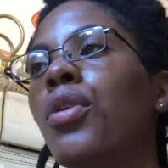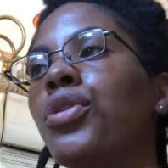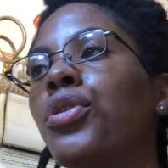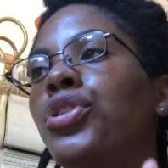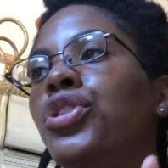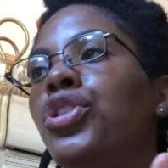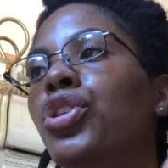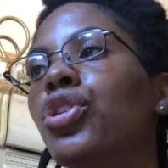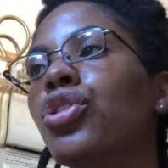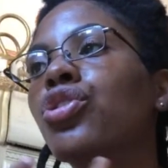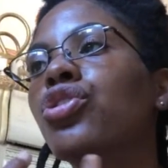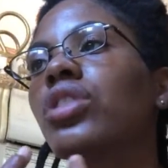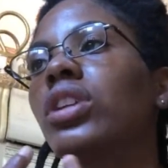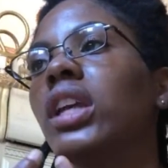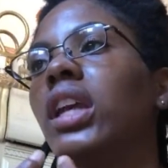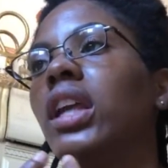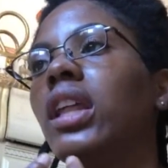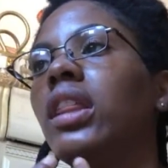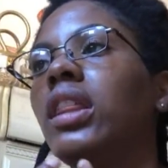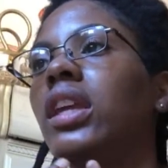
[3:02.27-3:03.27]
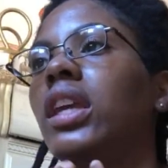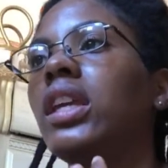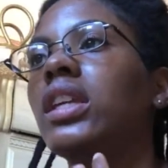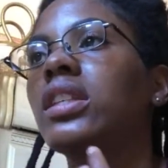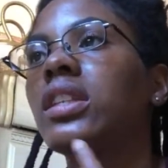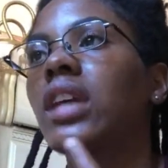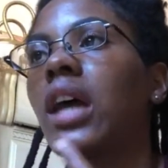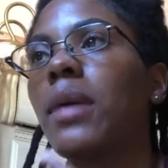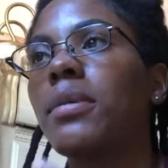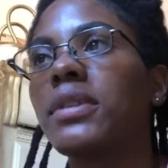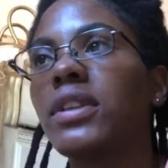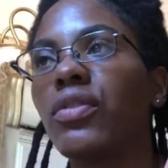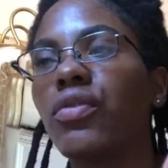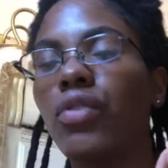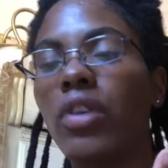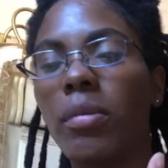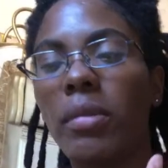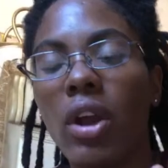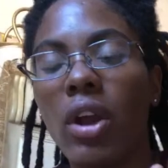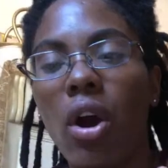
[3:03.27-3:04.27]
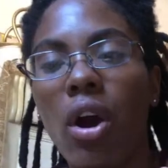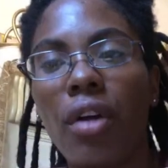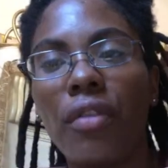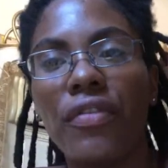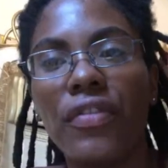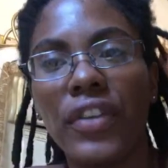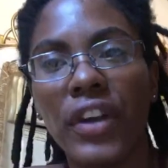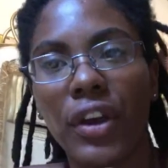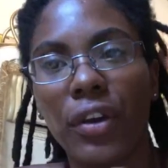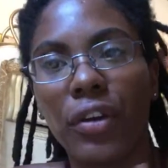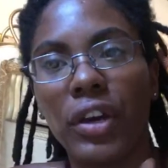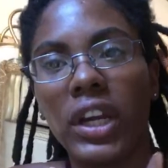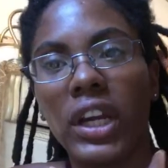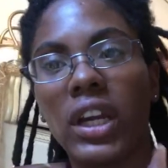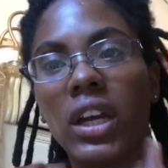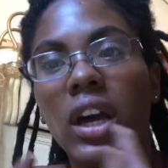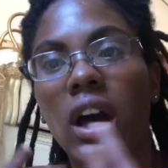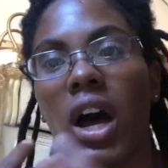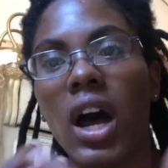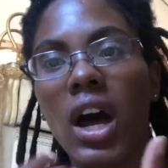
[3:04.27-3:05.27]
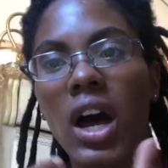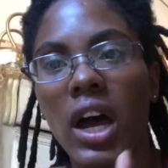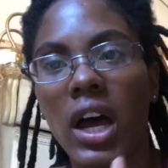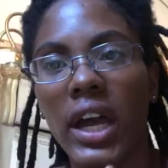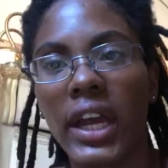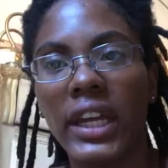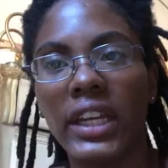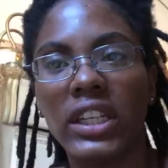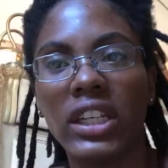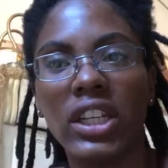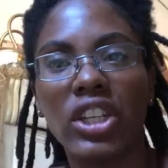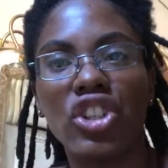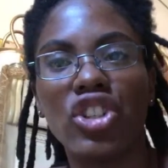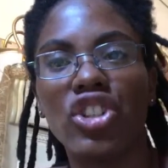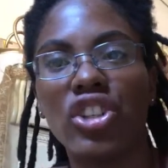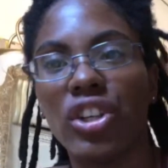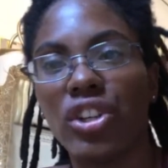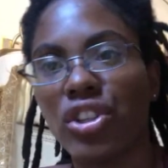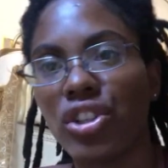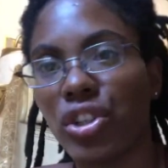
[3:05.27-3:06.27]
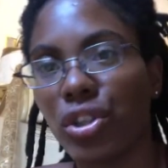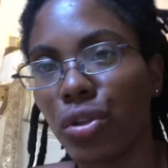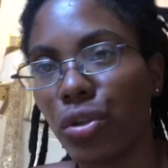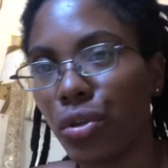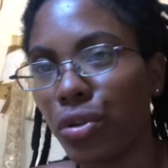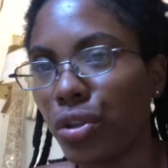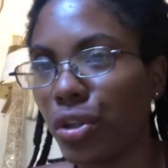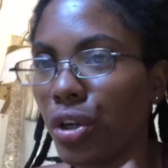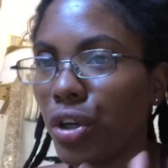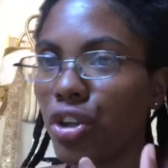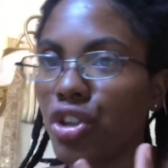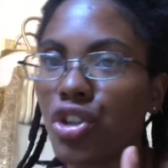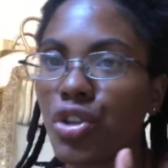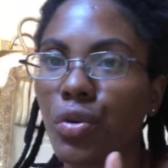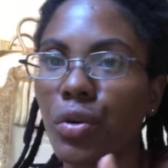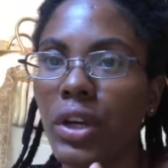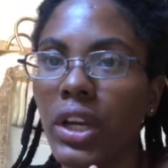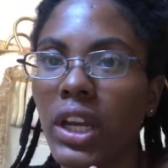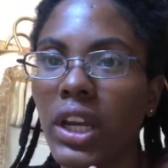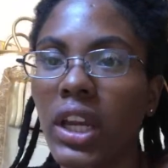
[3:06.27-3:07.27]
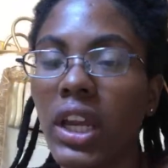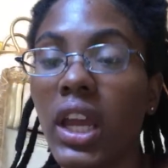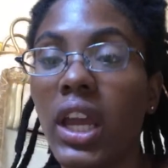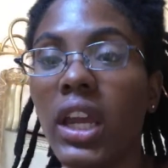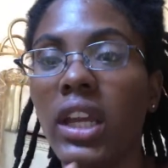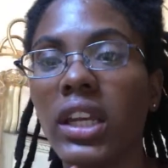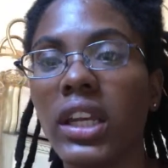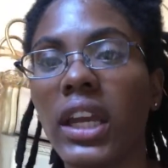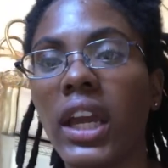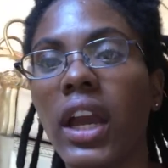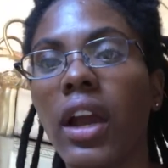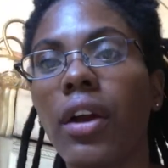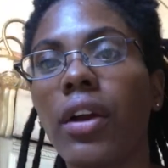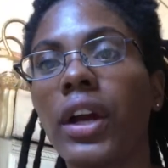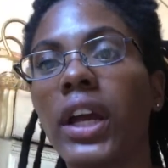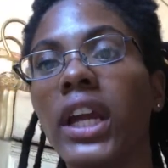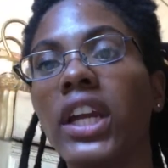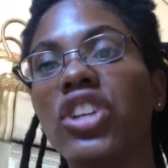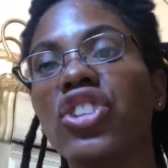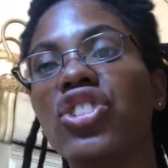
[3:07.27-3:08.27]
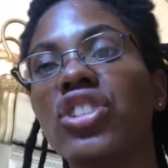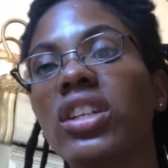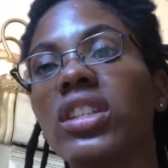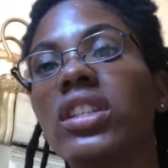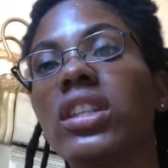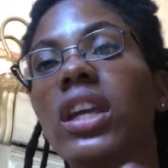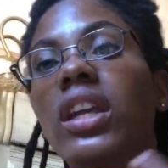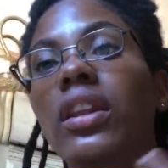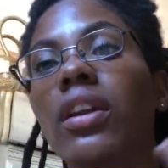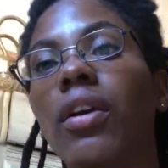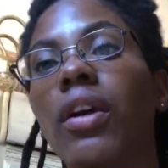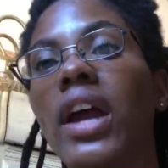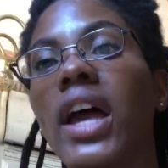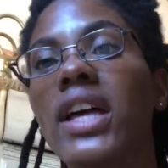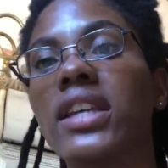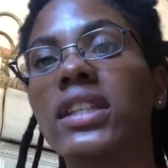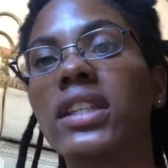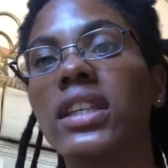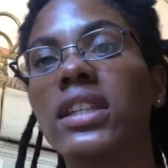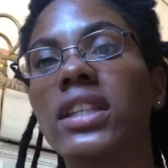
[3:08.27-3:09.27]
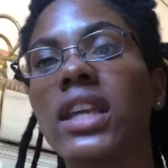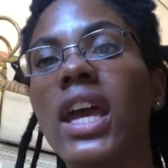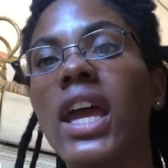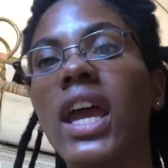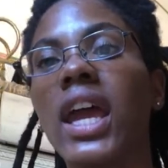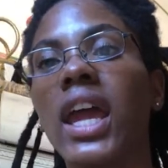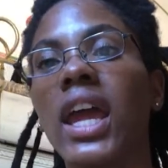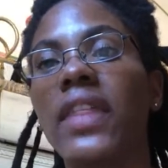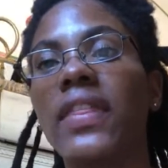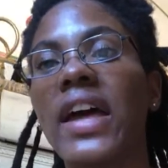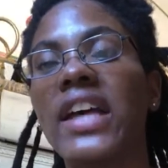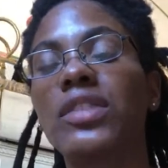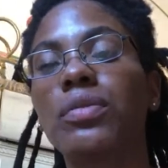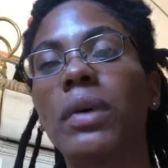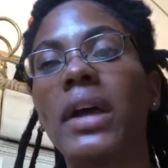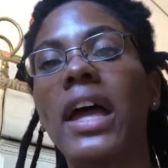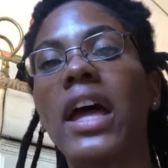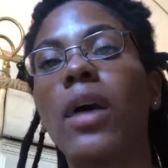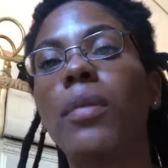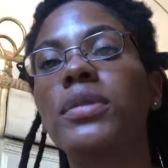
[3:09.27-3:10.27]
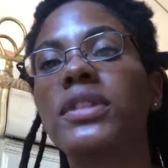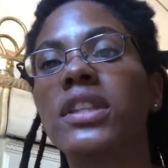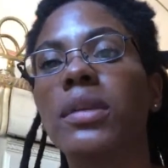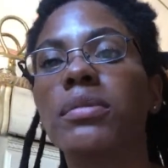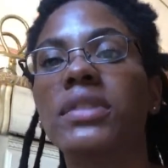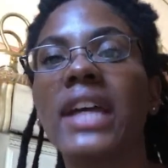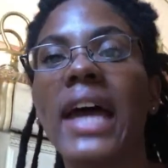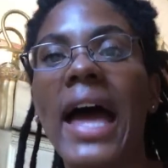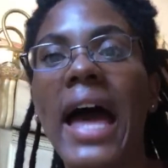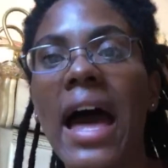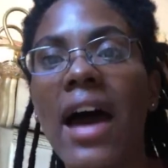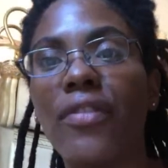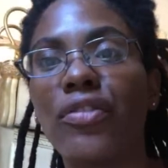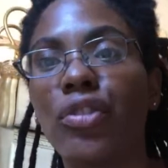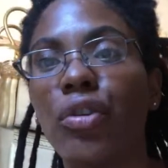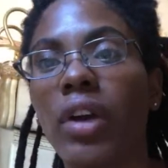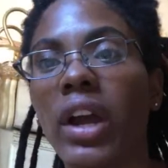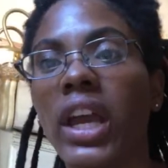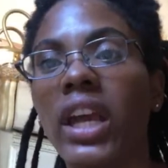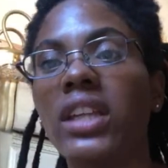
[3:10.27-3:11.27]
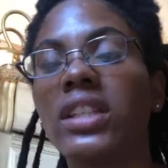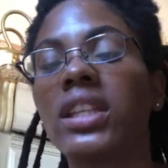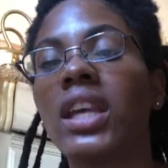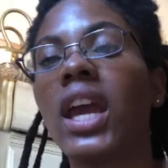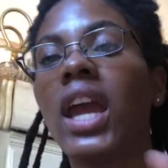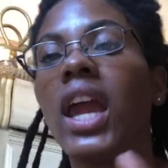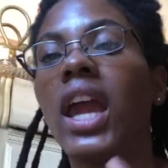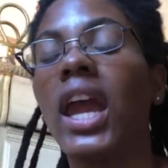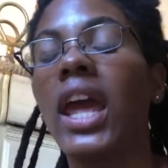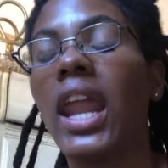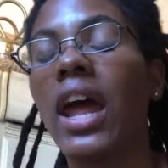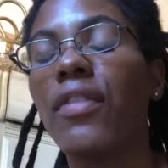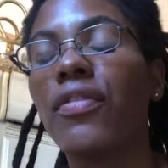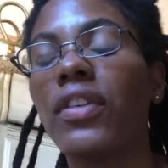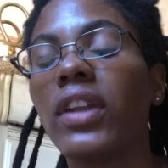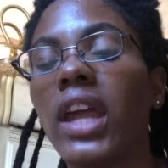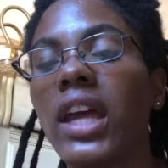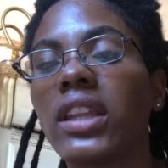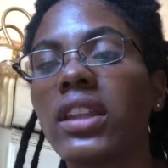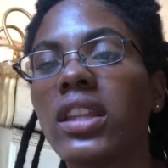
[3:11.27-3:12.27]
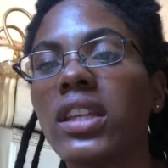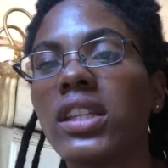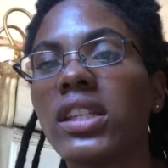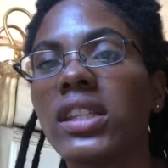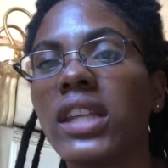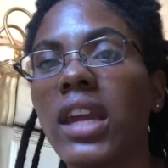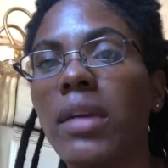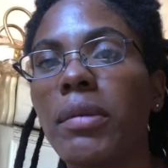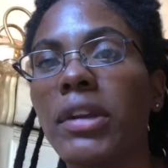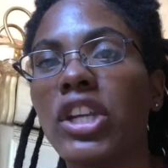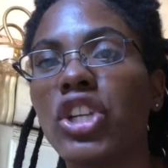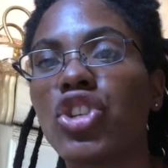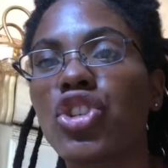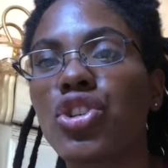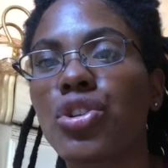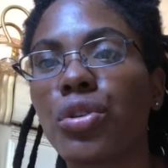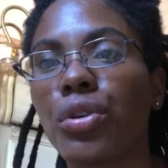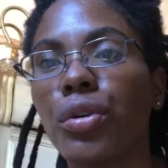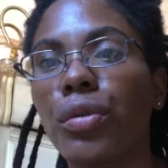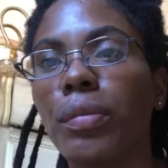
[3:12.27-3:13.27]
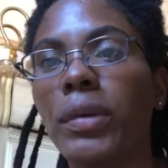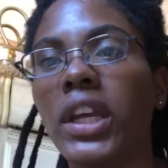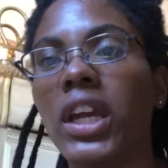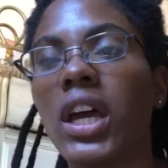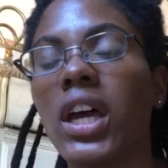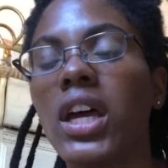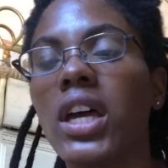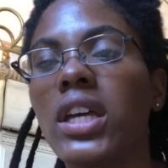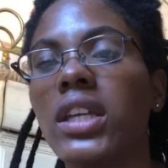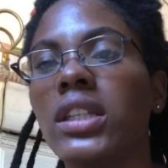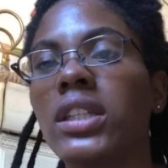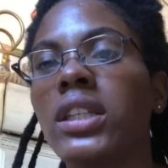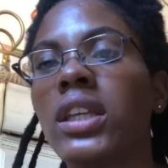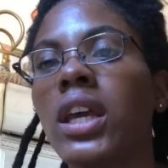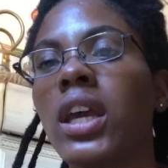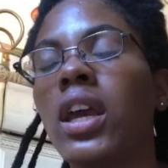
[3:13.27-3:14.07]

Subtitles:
Usually these types of women are very kind, gentle, nurturing, and caring just in their essence. And that's what helps them to have grace. And I feel like this statement is true because